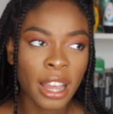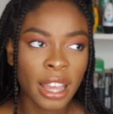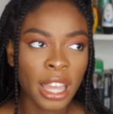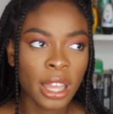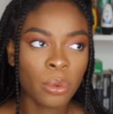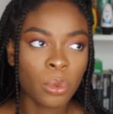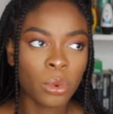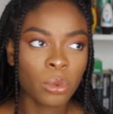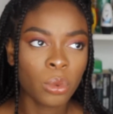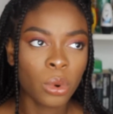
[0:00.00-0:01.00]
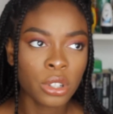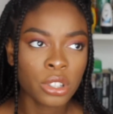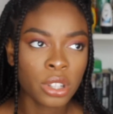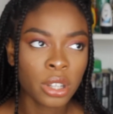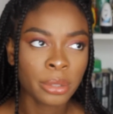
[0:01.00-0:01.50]
I
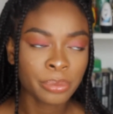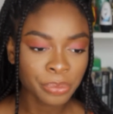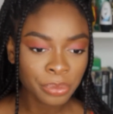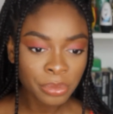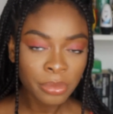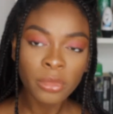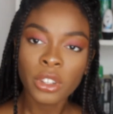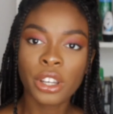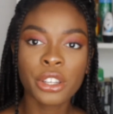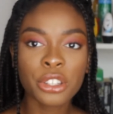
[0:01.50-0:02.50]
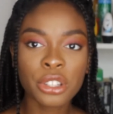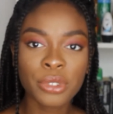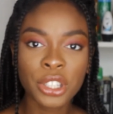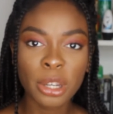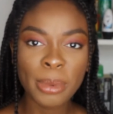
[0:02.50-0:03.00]
watched a YouTube
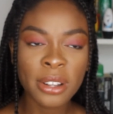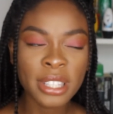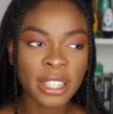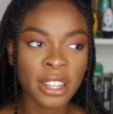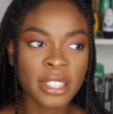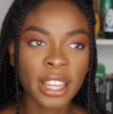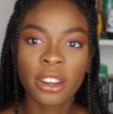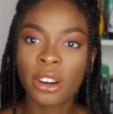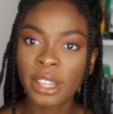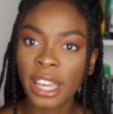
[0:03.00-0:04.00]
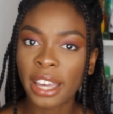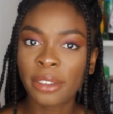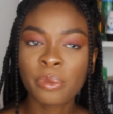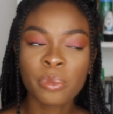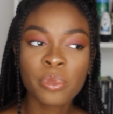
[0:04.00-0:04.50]
video about it and I was like, okay,
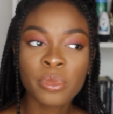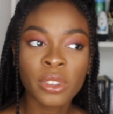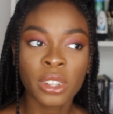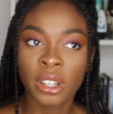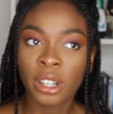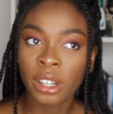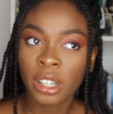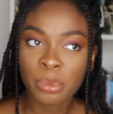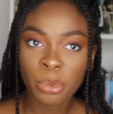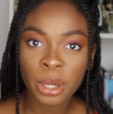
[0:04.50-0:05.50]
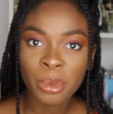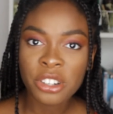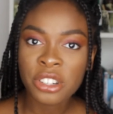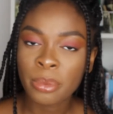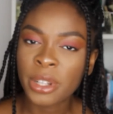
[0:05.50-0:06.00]
it's pretty
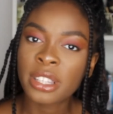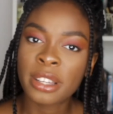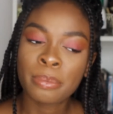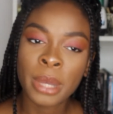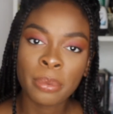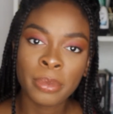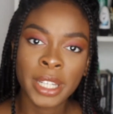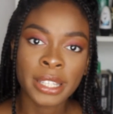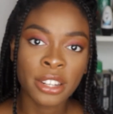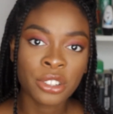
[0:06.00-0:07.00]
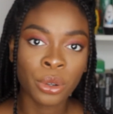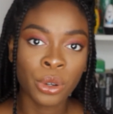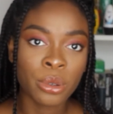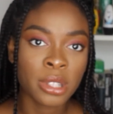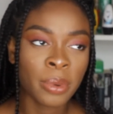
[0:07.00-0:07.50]
much similar to peppermint essential
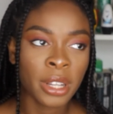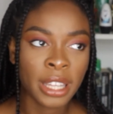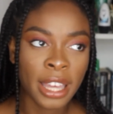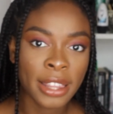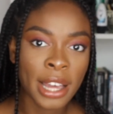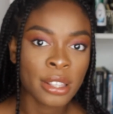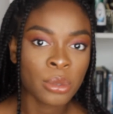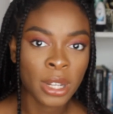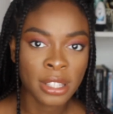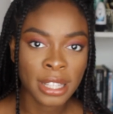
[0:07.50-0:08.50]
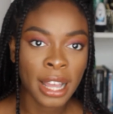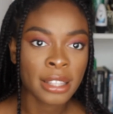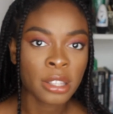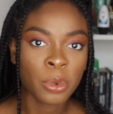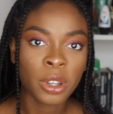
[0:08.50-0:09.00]
oil, so I'm going to get that as well as
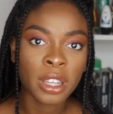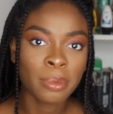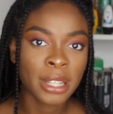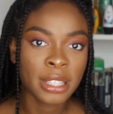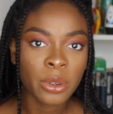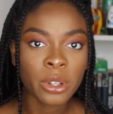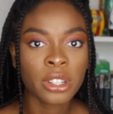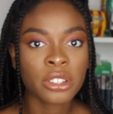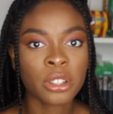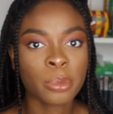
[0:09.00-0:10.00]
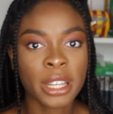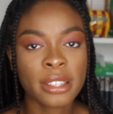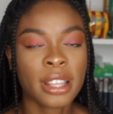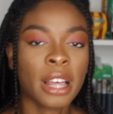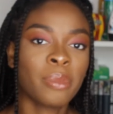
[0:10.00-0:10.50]
that to put in my deep conditioner
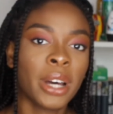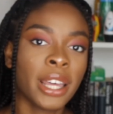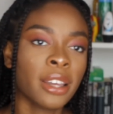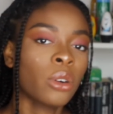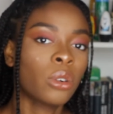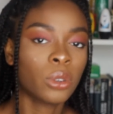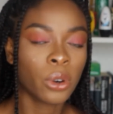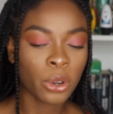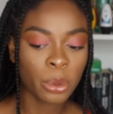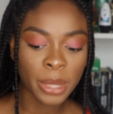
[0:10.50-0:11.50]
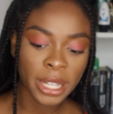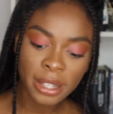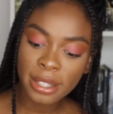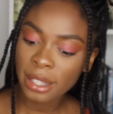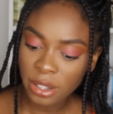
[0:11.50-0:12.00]
mix and my oil
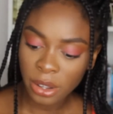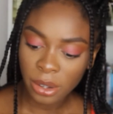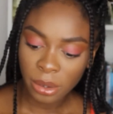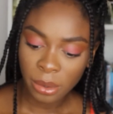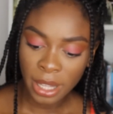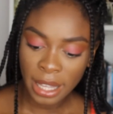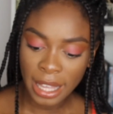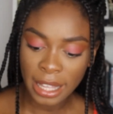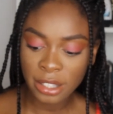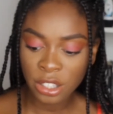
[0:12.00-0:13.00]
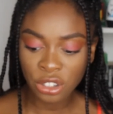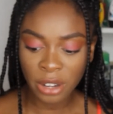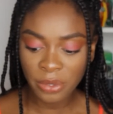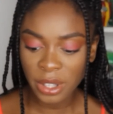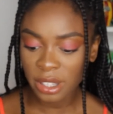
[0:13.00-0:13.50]
mix. So it
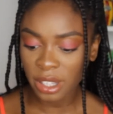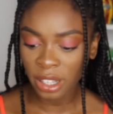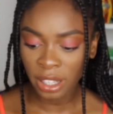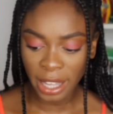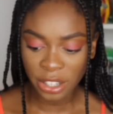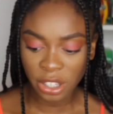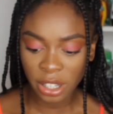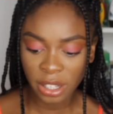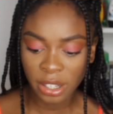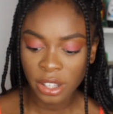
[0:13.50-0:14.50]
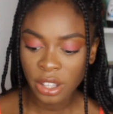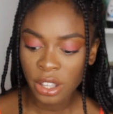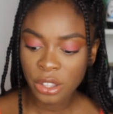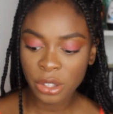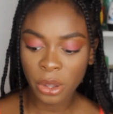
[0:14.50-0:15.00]
strengthens circulation,
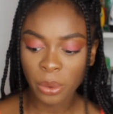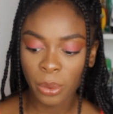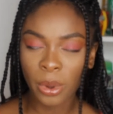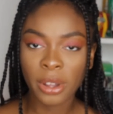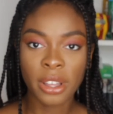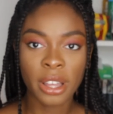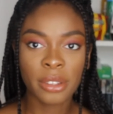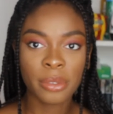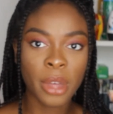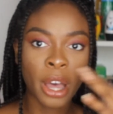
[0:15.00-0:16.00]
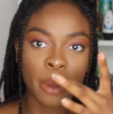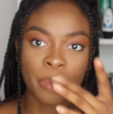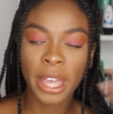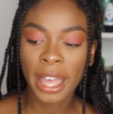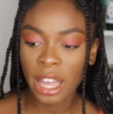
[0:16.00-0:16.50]
so
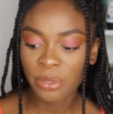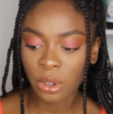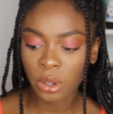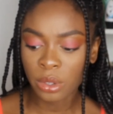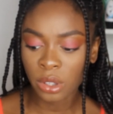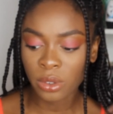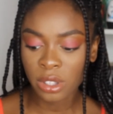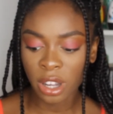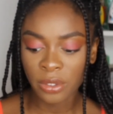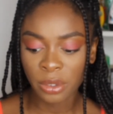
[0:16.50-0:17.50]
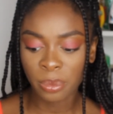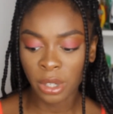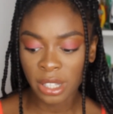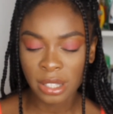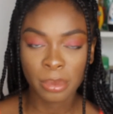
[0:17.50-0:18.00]
the hair follicles are not starved of
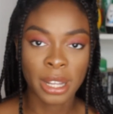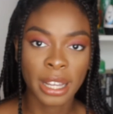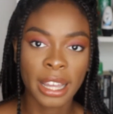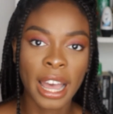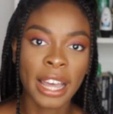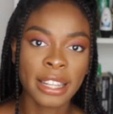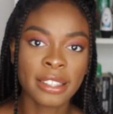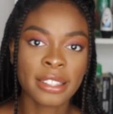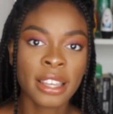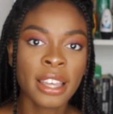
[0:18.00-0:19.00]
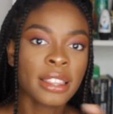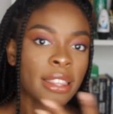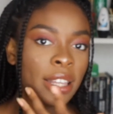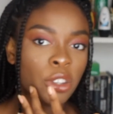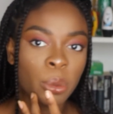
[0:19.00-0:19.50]
blood supply and
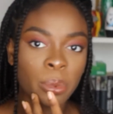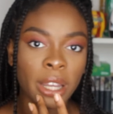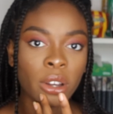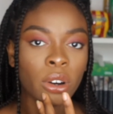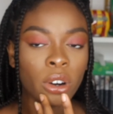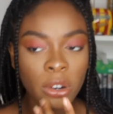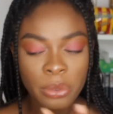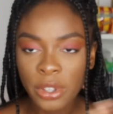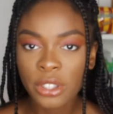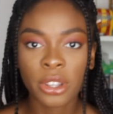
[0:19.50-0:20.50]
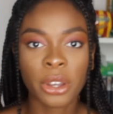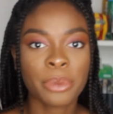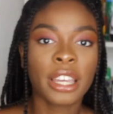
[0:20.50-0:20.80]
they don't break off. So